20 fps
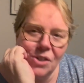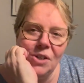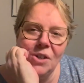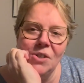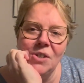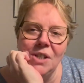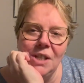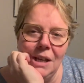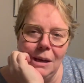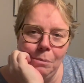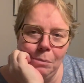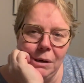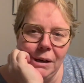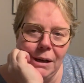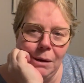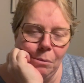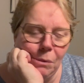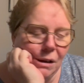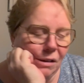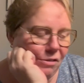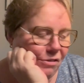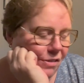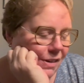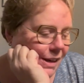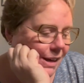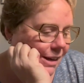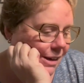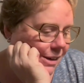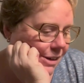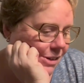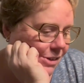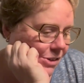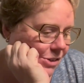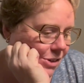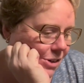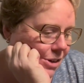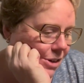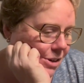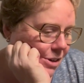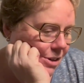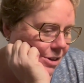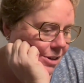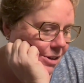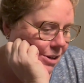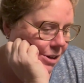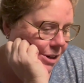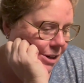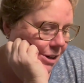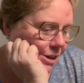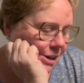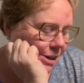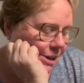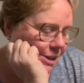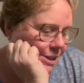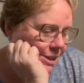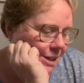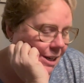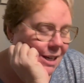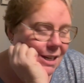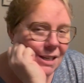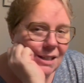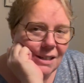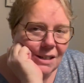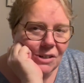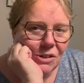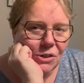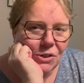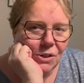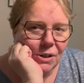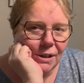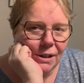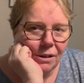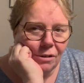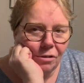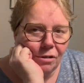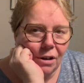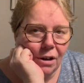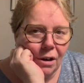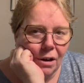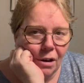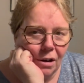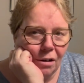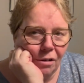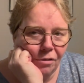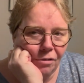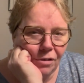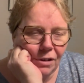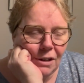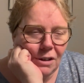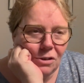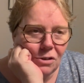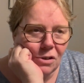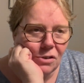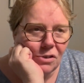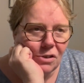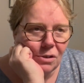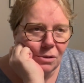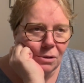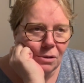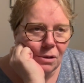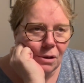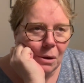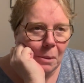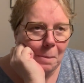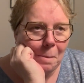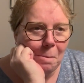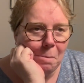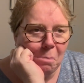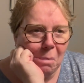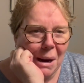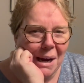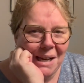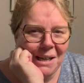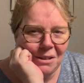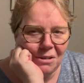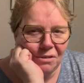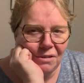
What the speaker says: just nibbling my fingers. I take it as a sign of love. He doesn't bite